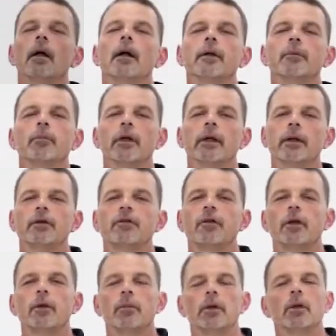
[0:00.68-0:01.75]
Hi, my name is
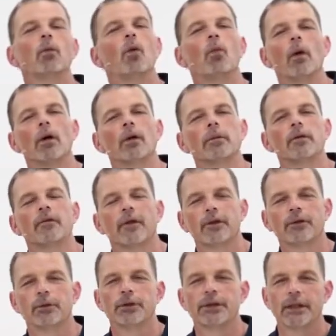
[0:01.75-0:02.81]
Phil and a warm welcome to
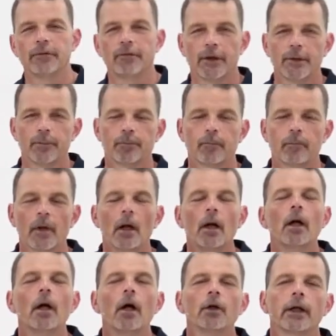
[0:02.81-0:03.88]
Festool TV.
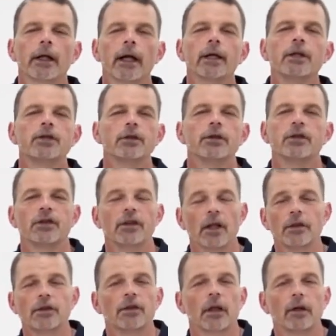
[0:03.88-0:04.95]
On occasions it's
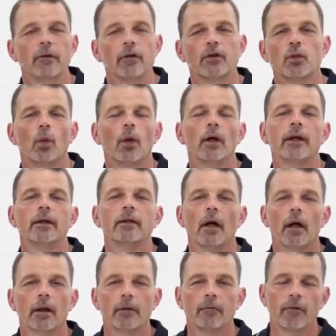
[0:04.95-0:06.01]
necessary to work in
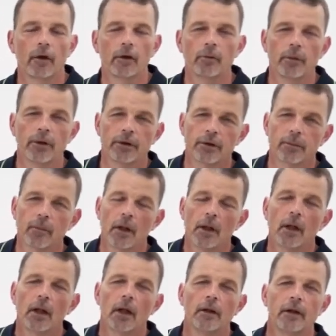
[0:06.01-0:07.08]
dark environments,
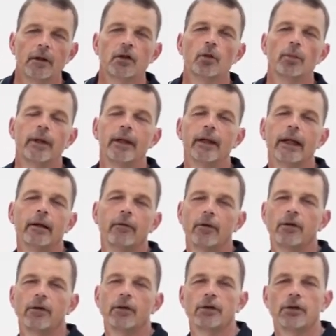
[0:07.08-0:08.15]
and this could be in
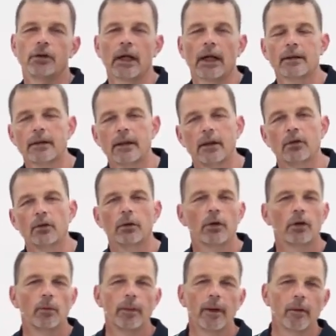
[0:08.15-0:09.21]
areas such as attics, or it
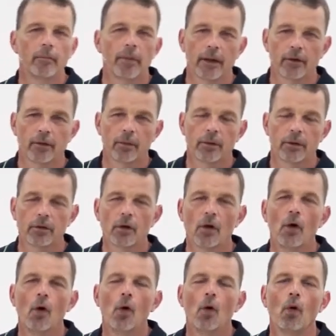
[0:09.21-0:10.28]
could be in basements,
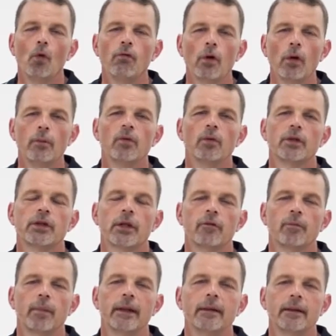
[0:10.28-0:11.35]
or rooms which
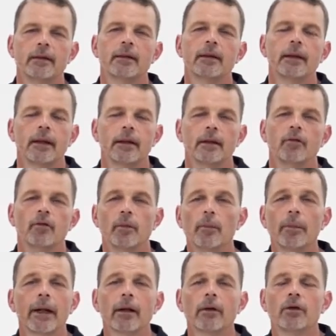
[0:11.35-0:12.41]
have been disconnected from the
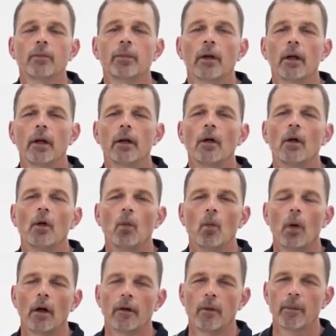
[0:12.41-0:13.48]
power supply
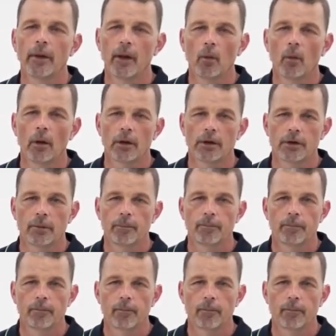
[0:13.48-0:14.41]
while they're being worked on.